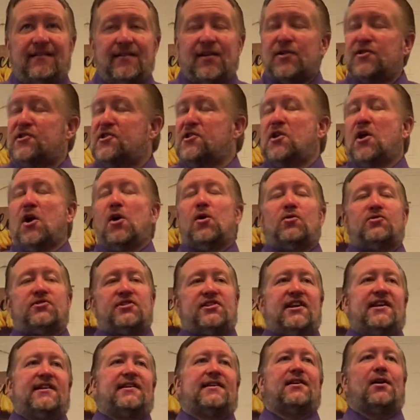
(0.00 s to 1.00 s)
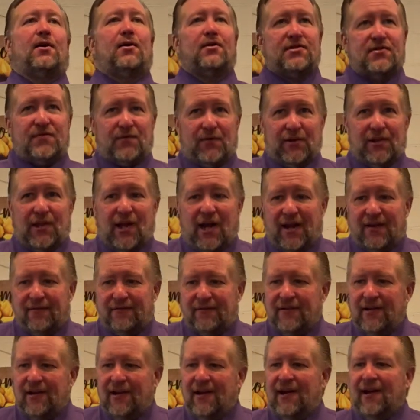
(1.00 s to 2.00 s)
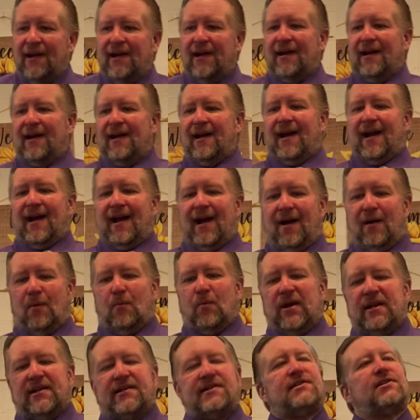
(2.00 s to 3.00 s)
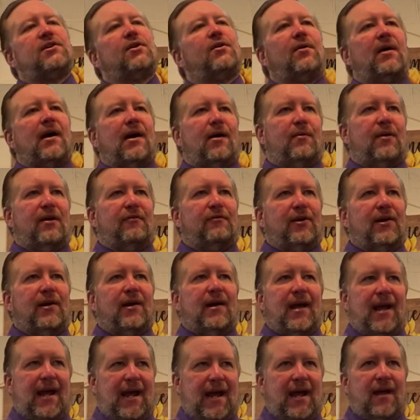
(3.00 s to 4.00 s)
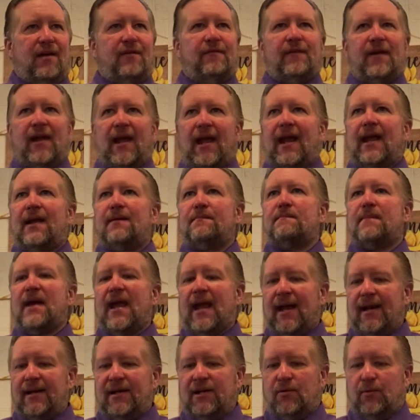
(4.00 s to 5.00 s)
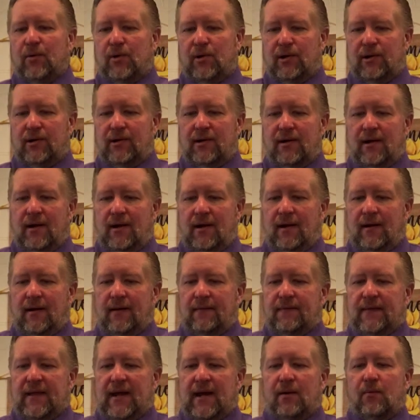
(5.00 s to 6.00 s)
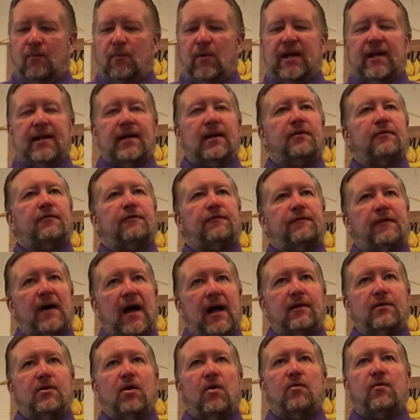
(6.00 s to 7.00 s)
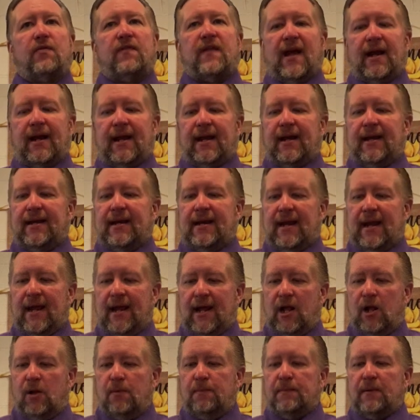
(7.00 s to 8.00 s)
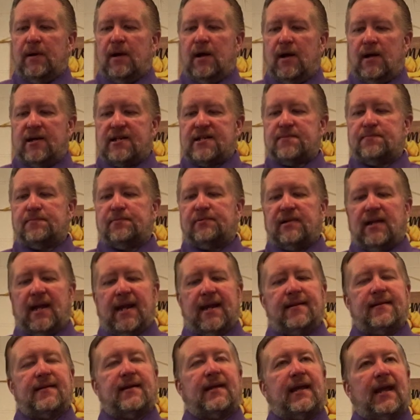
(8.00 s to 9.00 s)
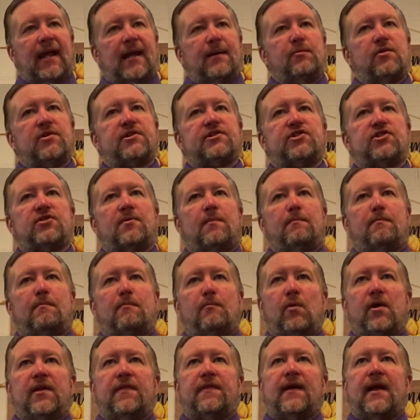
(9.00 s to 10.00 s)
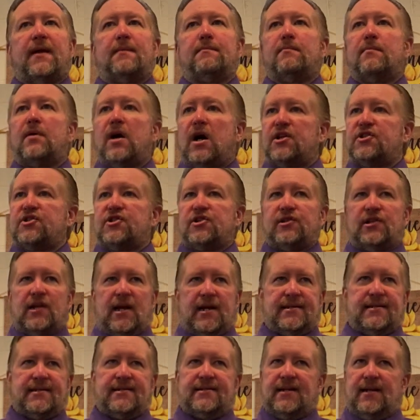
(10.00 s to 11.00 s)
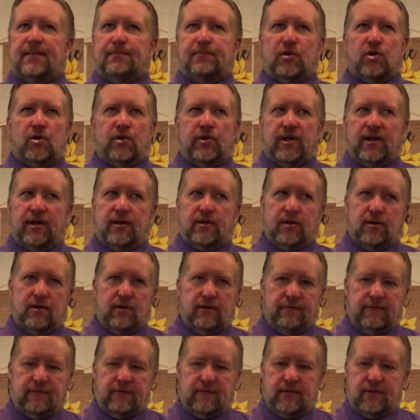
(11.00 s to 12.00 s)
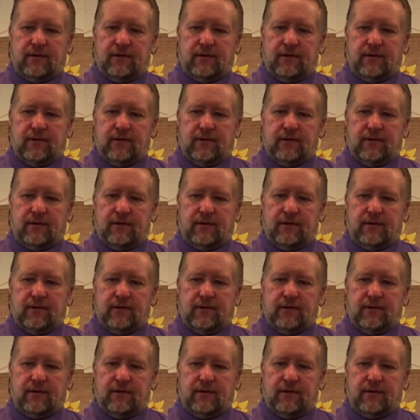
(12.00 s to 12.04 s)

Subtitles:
There's no cheat codes for life. We do, however, have a manual that we can follow that can help us play the game with a much less steep learning curve.